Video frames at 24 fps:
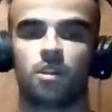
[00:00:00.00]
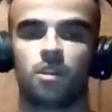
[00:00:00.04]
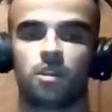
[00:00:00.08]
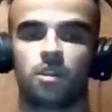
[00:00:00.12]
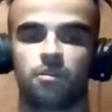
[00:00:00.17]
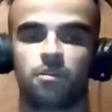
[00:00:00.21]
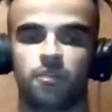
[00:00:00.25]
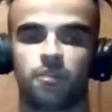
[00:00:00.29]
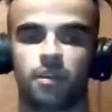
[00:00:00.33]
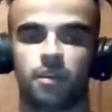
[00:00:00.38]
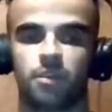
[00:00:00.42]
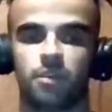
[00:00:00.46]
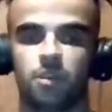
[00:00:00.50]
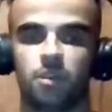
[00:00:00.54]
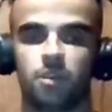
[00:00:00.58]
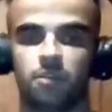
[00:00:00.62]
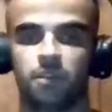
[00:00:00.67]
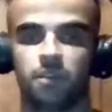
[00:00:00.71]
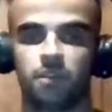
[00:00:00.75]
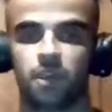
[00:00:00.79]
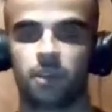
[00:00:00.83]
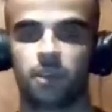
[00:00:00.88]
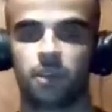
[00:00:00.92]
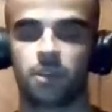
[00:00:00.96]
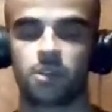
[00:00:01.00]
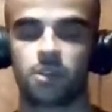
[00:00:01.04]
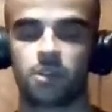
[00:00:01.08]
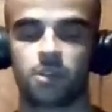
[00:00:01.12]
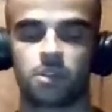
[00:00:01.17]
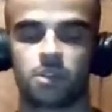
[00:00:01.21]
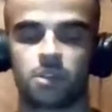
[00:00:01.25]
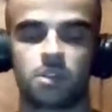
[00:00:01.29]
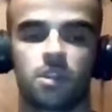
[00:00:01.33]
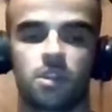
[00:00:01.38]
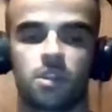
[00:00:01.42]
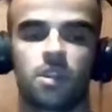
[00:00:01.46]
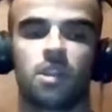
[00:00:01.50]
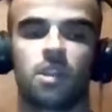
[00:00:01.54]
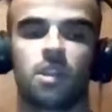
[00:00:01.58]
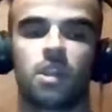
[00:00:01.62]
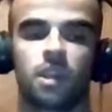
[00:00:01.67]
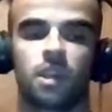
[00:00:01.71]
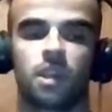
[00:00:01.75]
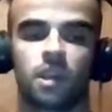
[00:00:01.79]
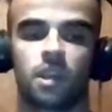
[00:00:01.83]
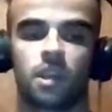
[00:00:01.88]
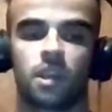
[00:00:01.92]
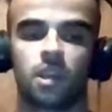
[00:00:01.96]
They found it very interesting,
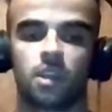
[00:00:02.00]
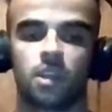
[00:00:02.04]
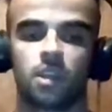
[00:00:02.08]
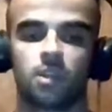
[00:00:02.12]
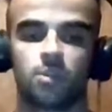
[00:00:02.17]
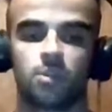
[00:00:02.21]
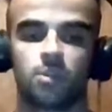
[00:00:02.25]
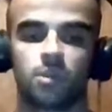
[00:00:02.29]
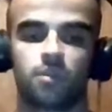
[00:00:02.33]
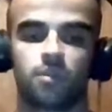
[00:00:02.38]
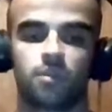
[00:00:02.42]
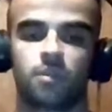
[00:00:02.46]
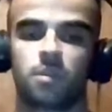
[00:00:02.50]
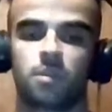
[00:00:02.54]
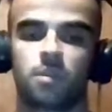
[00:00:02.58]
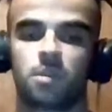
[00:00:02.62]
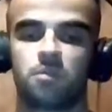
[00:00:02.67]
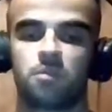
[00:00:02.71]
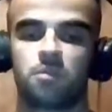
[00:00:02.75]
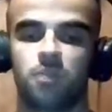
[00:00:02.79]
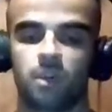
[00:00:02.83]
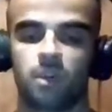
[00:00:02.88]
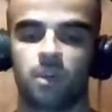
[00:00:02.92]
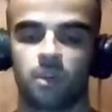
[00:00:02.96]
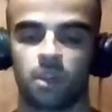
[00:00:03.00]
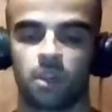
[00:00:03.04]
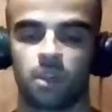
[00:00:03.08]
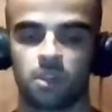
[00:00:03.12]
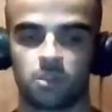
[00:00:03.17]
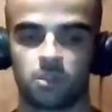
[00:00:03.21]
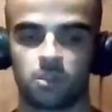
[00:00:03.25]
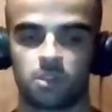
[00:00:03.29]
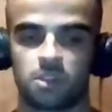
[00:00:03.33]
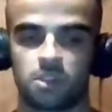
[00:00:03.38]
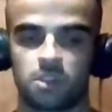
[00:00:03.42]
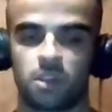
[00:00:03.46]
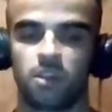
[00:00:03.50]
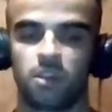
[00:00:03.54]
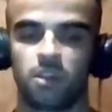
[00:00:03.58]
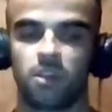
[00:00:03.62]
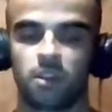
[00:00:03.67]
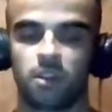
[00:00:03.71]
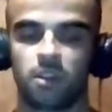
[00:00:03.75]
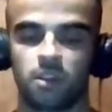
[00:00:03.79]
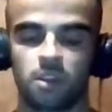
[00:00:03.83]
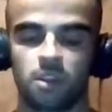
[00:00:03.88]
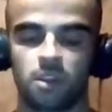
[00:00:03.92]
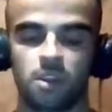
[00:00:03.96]
and we found very interesting
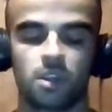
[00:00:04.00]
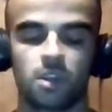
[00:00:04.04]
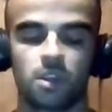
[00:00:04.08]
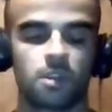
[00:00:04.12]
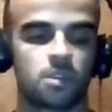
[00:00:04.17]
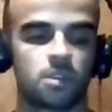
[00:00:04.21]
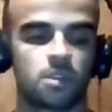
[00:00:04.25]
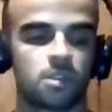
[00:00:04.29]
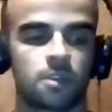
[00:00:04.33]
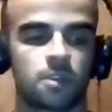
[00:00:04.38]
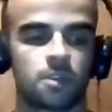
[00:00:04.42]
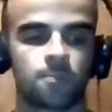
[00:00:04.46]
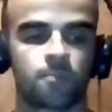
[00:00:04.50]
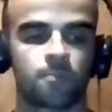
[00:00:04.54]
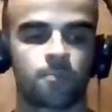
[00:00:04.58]
their ideas.